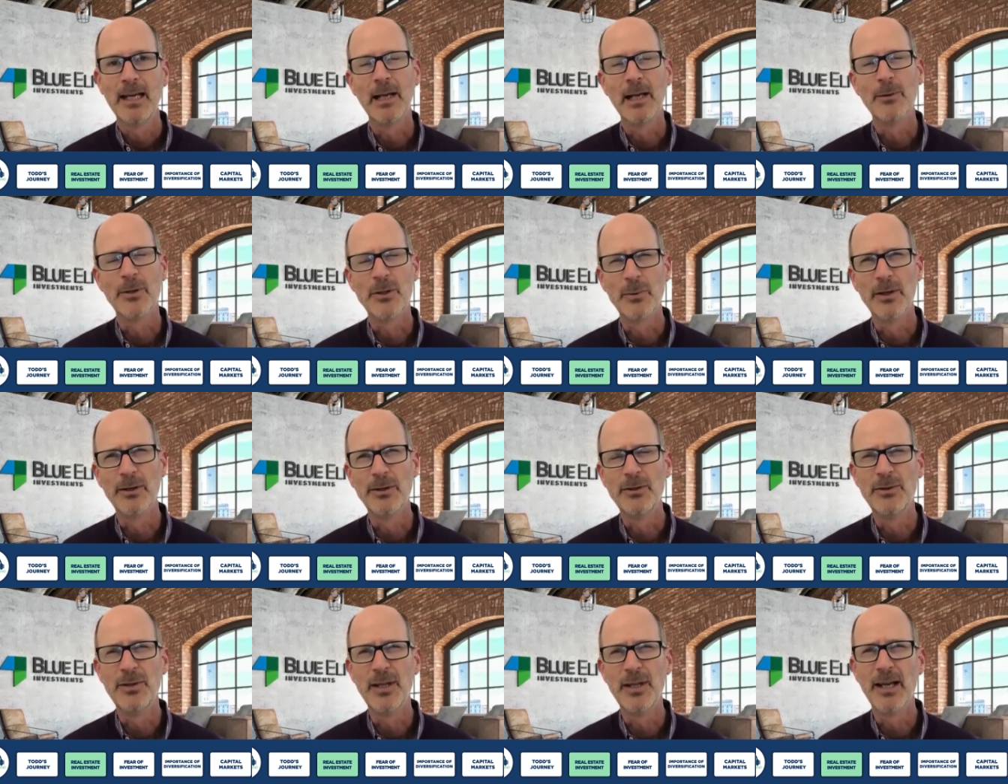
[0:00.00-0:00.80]
And it was
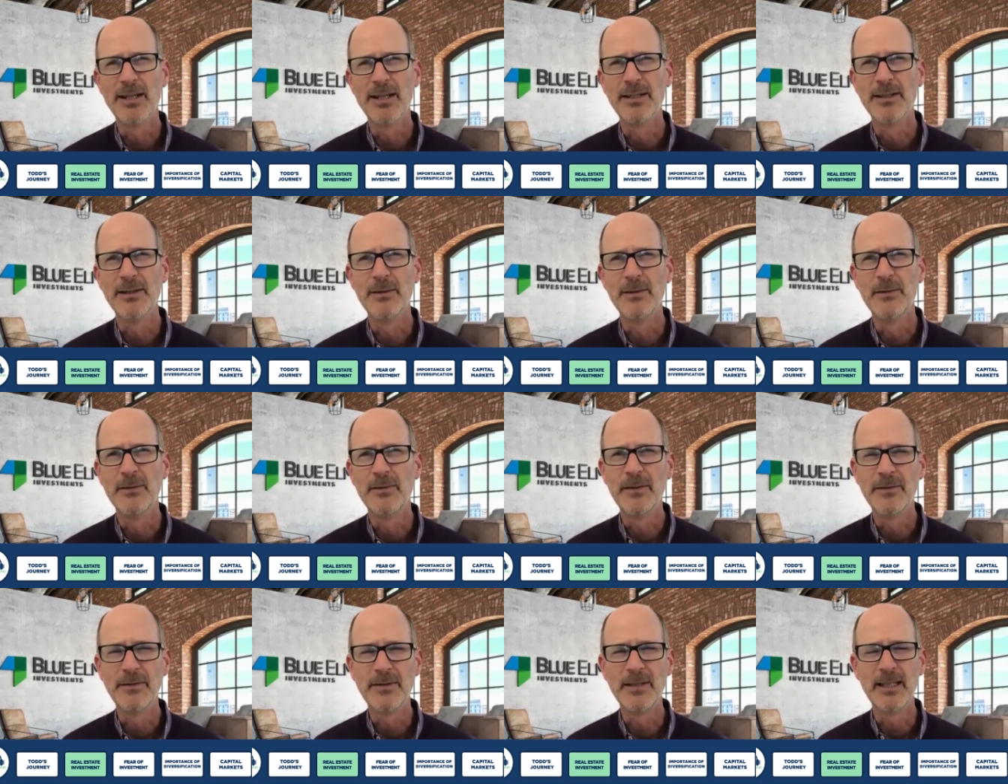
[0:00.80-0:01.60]
around
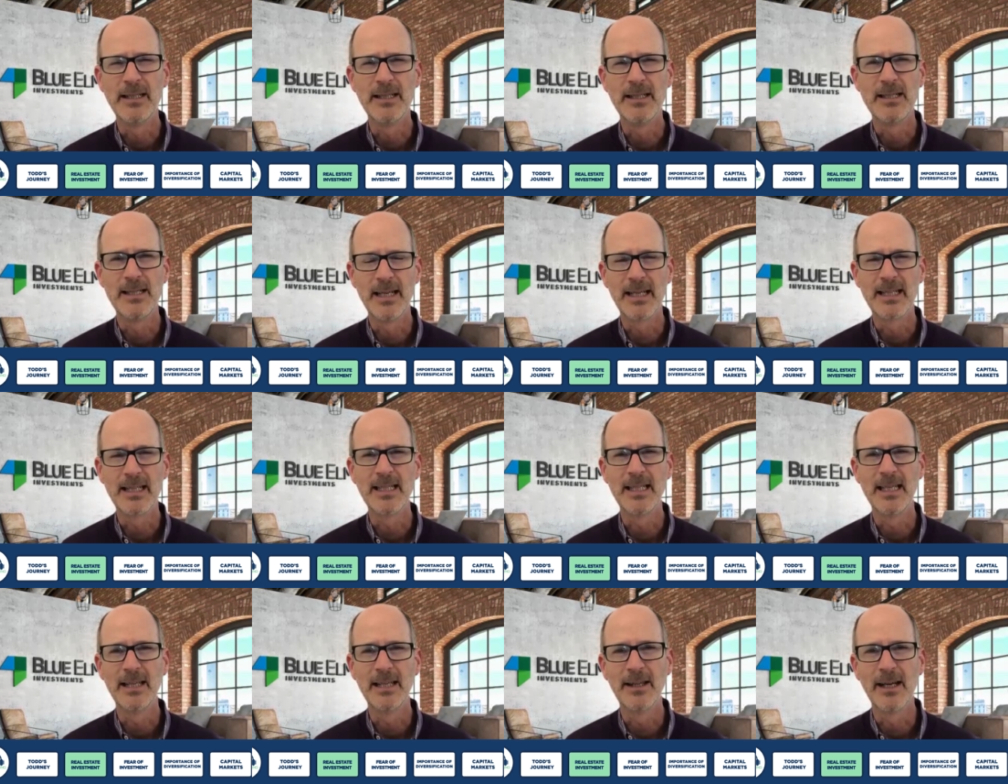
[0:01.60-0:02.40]
2015,
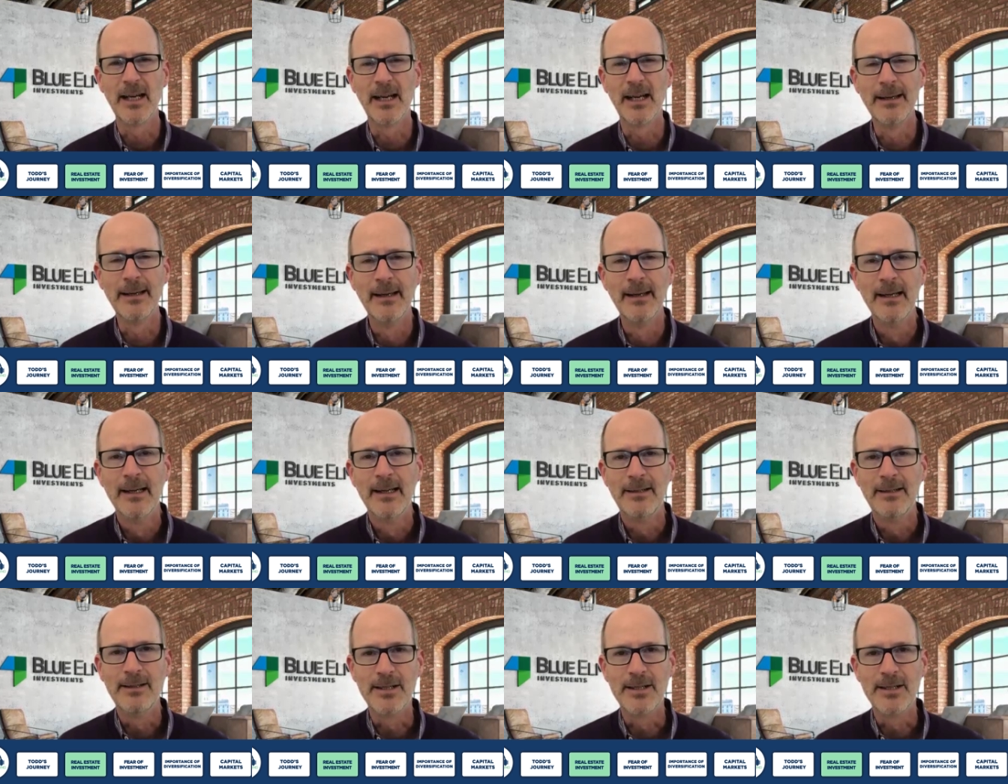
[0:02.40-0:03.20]
16 that I
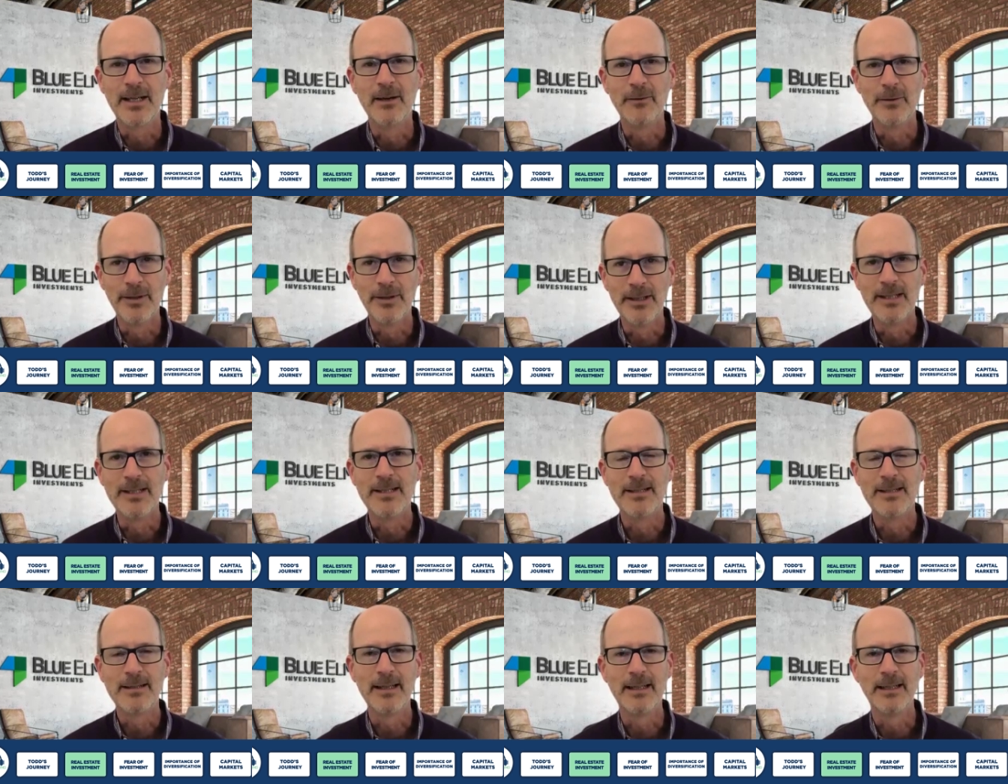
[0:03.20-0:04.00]
discovered
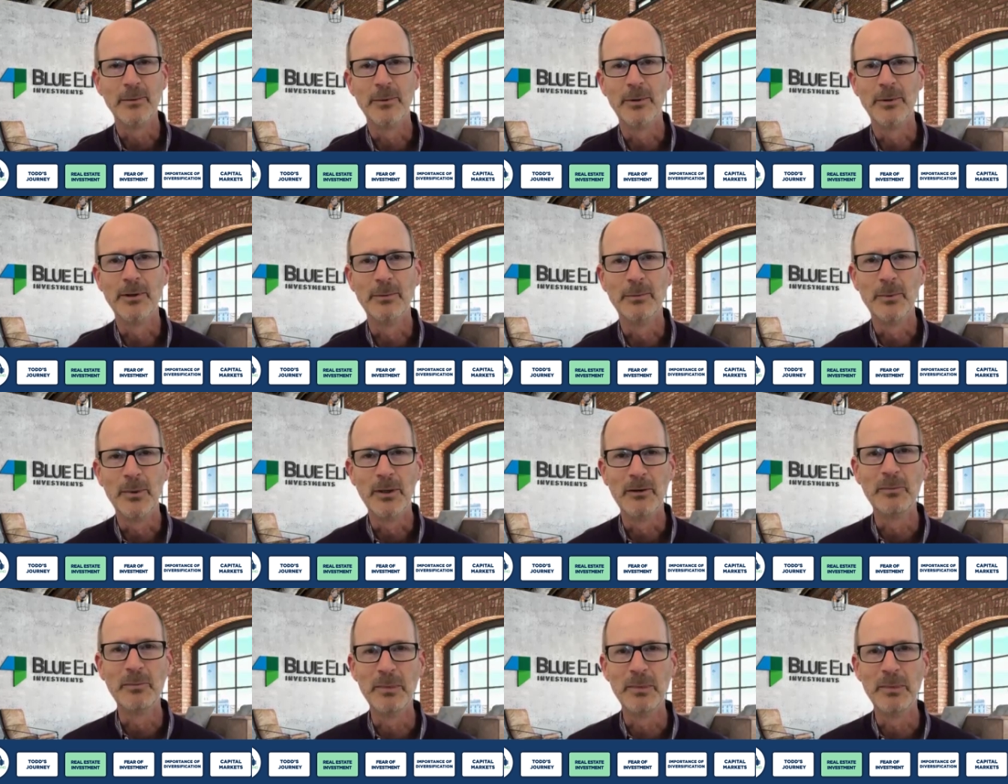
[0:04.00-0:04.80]
this thing that we're
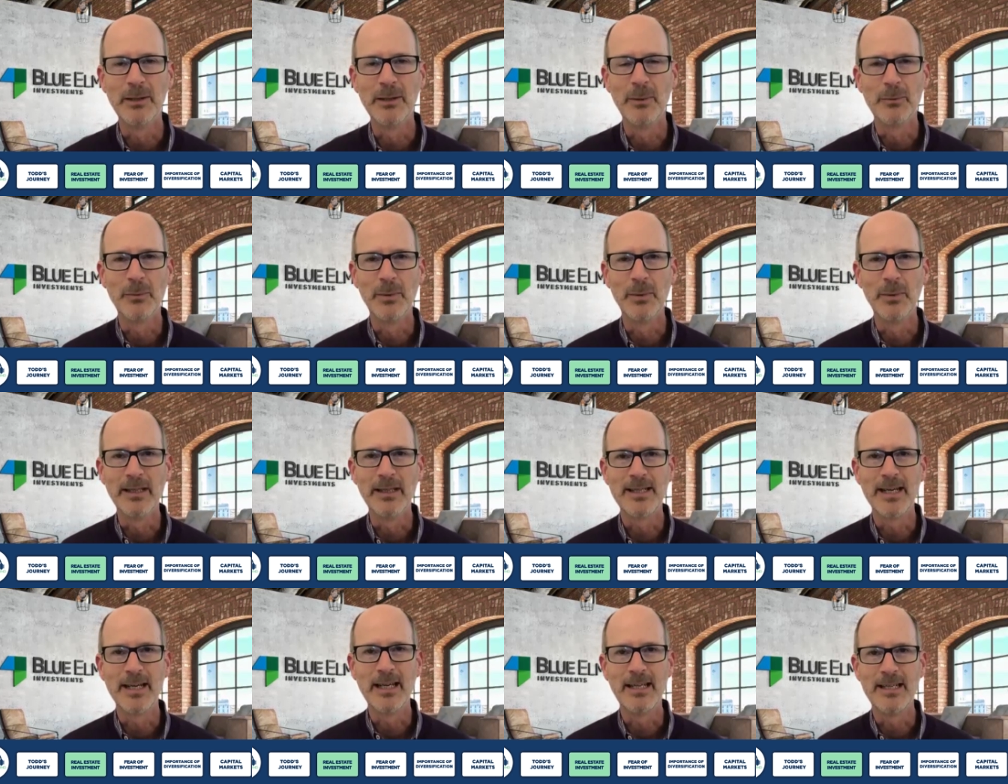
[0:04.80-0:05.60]
we're familiar with
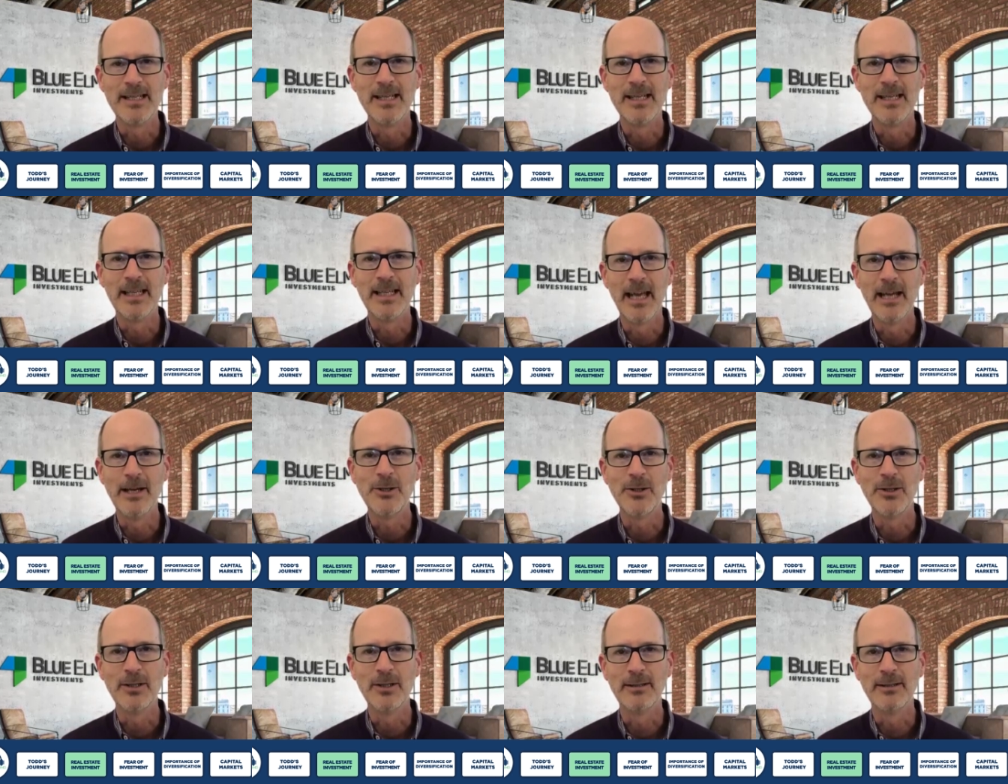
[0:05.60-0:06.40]
real estate
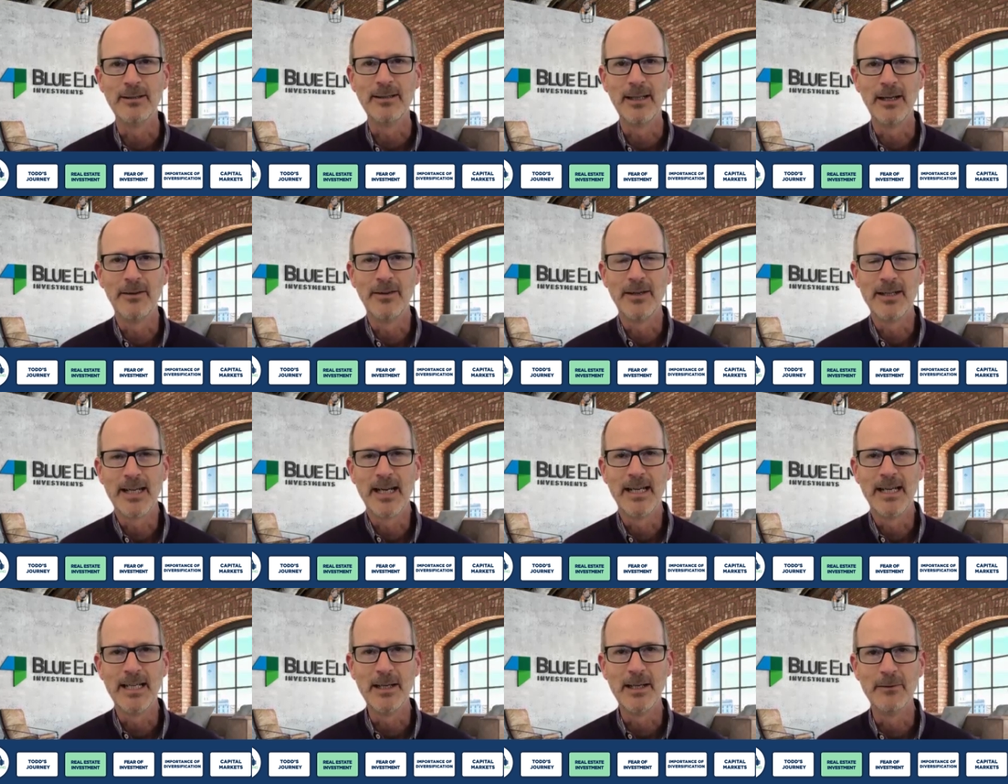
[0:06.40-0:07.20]
syndication. You know,
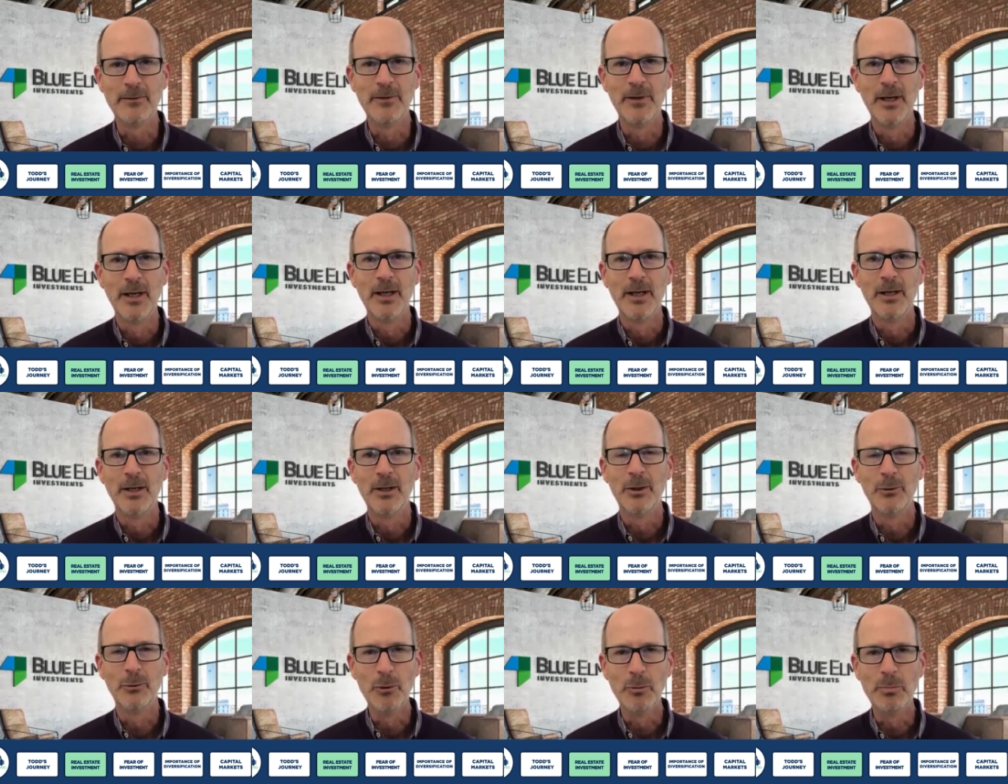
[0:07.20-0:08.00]
this idea of
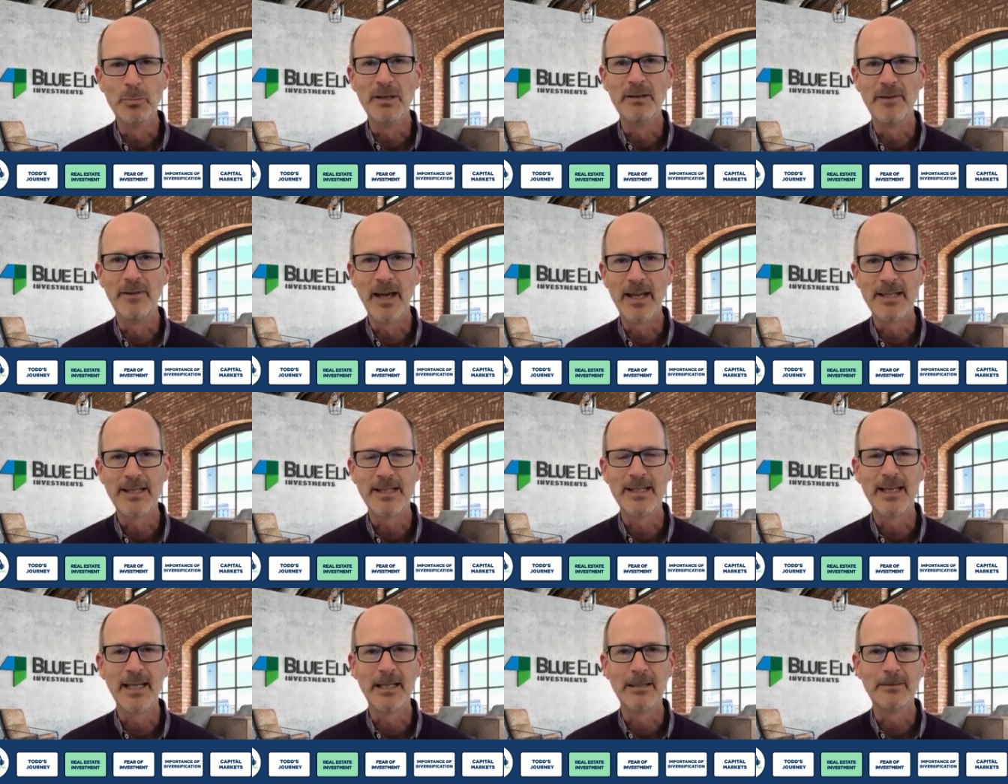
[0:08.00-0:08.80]
group
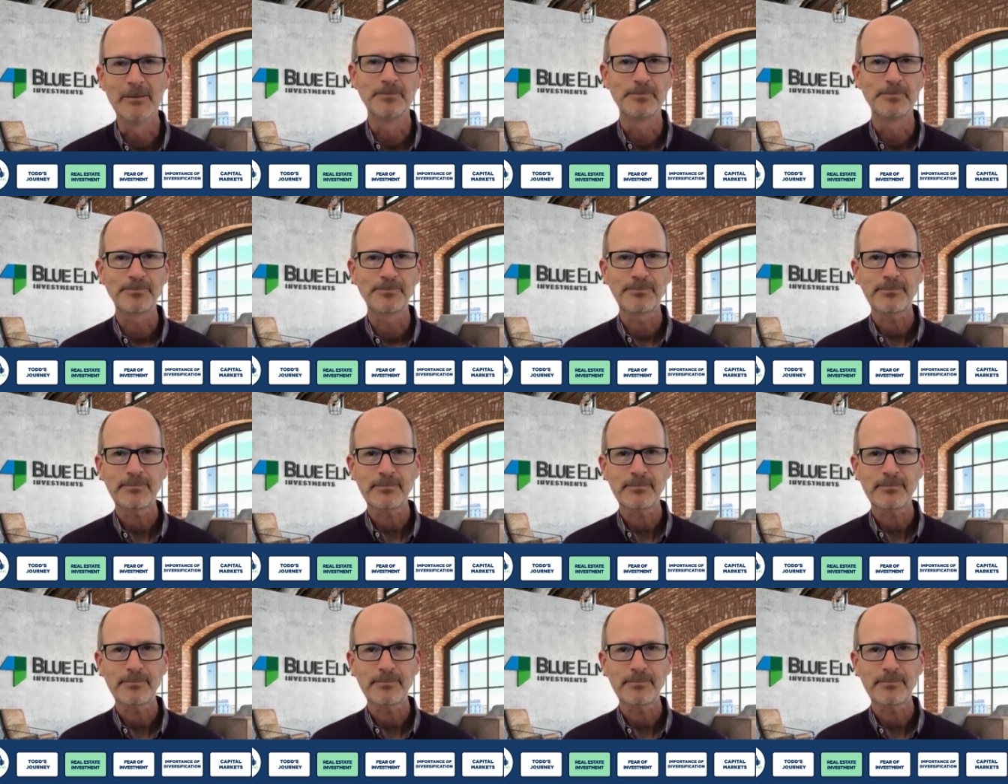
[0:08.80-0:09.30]
investing